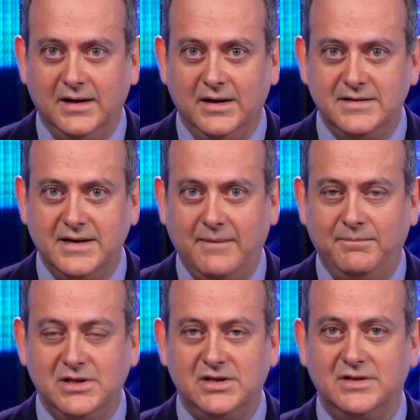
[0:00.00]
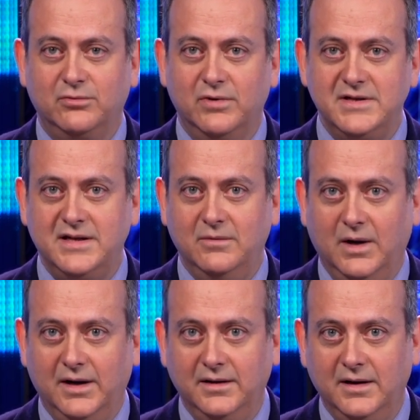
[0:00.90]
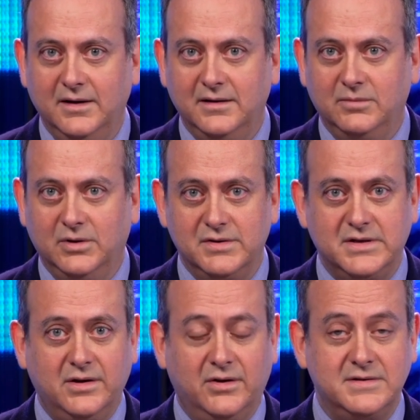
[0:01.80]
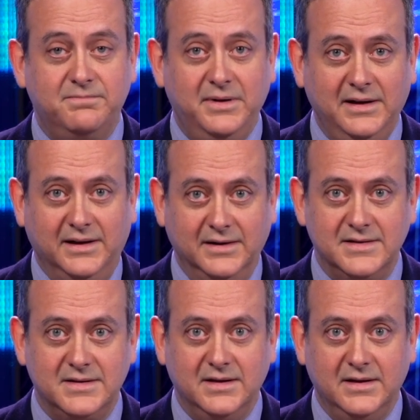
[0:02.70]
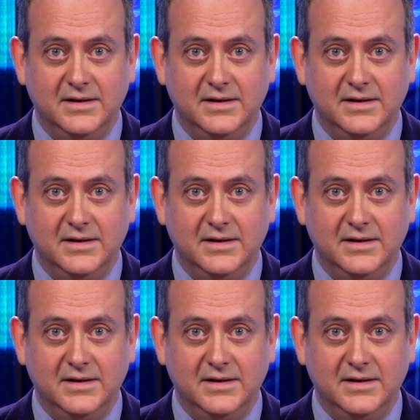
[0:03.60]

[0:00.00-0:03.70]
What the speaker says: is an ambitious and risky one that will also cost billions,